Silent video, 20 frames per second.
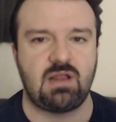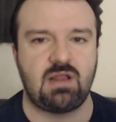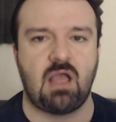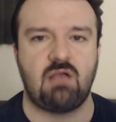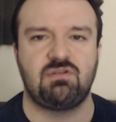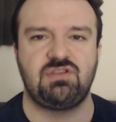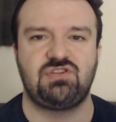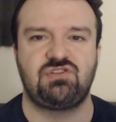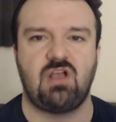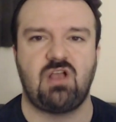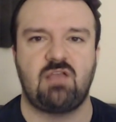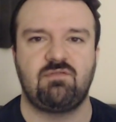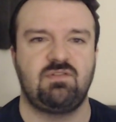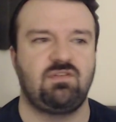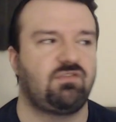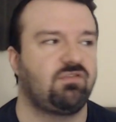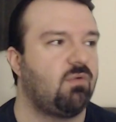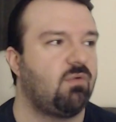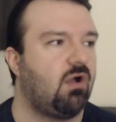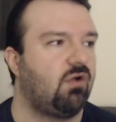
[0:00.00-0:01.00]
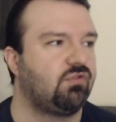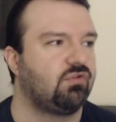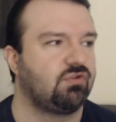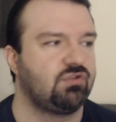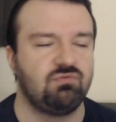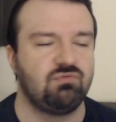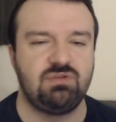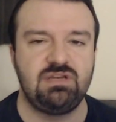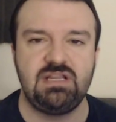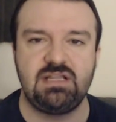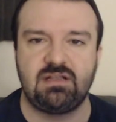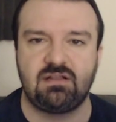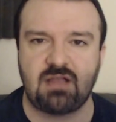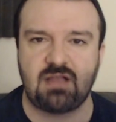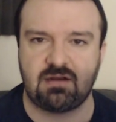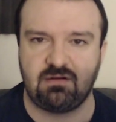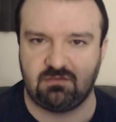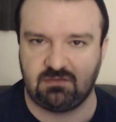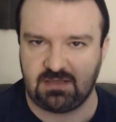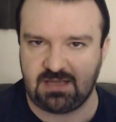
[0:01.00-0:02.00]
Now he's driving some other unique
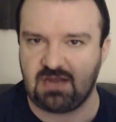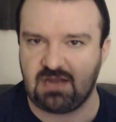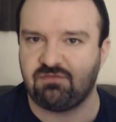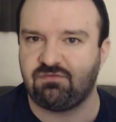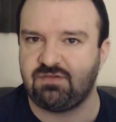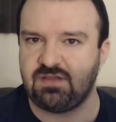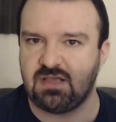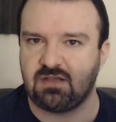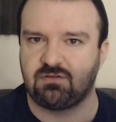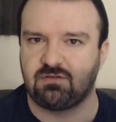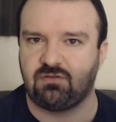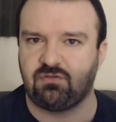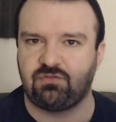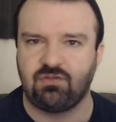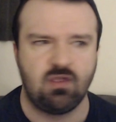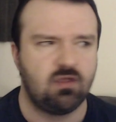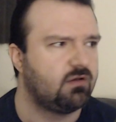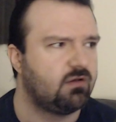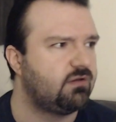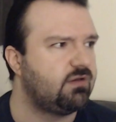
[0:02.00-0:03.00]
kind of land vehicles.